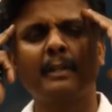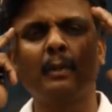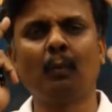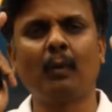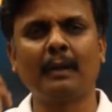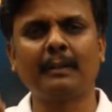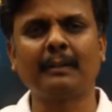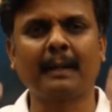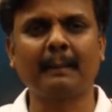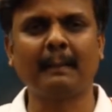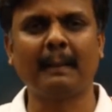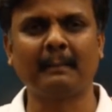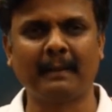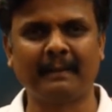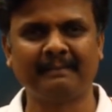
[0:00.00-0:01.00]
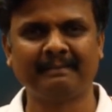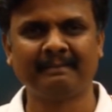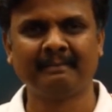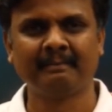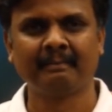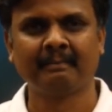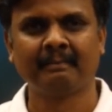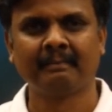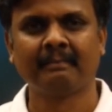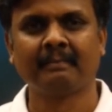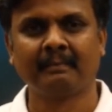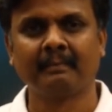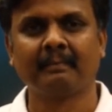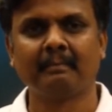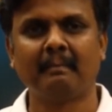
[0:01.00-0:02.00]
you want to remember,
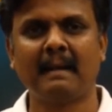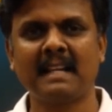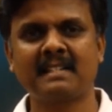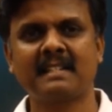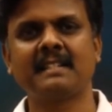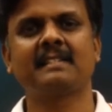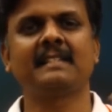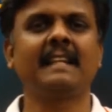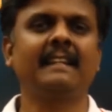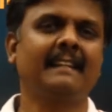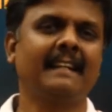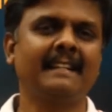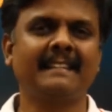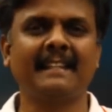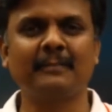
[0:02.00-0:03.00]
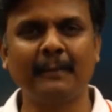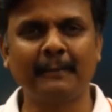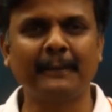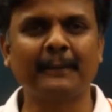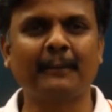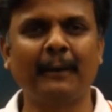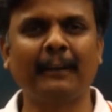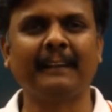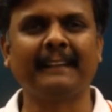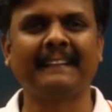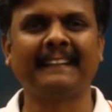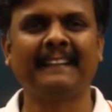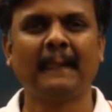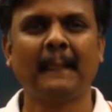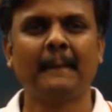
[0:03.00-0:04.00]
master secrets as we would call
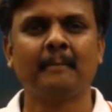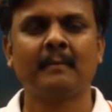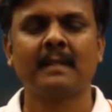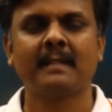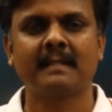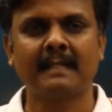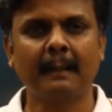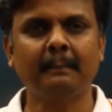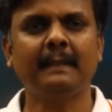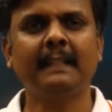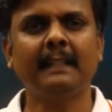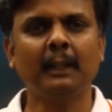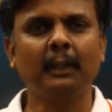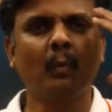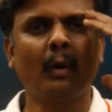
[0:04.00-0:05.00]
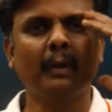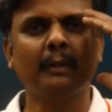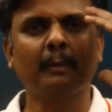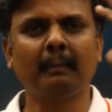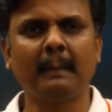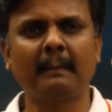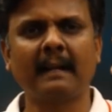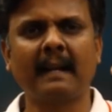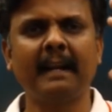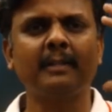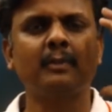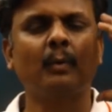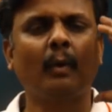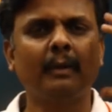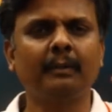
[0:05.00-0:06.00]
it. Something that you want to memorize,
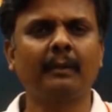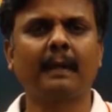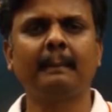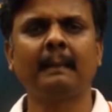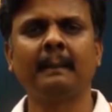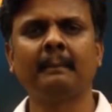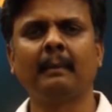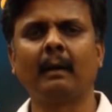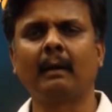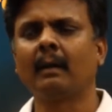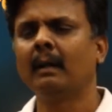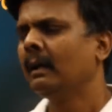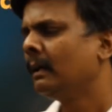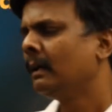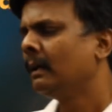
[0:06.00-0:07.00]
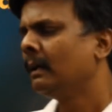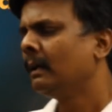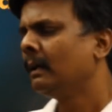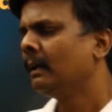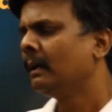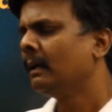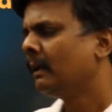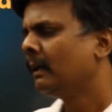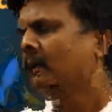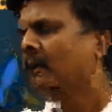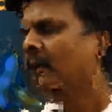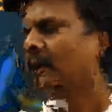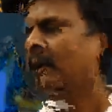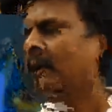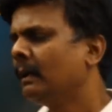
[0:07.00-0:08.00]
you want to remember. This is the first
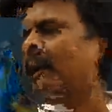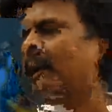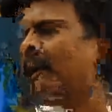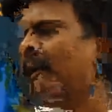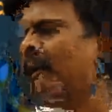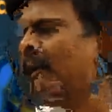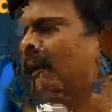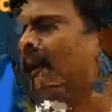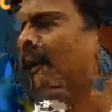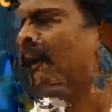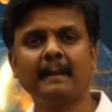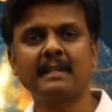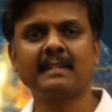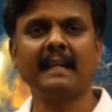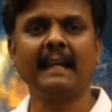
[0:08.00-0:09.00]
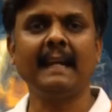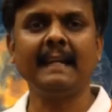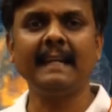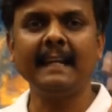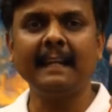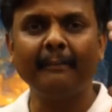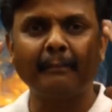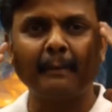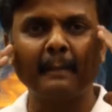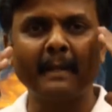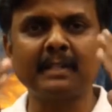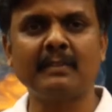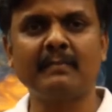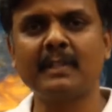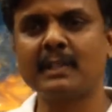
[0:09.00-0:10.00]
form. Information, any information we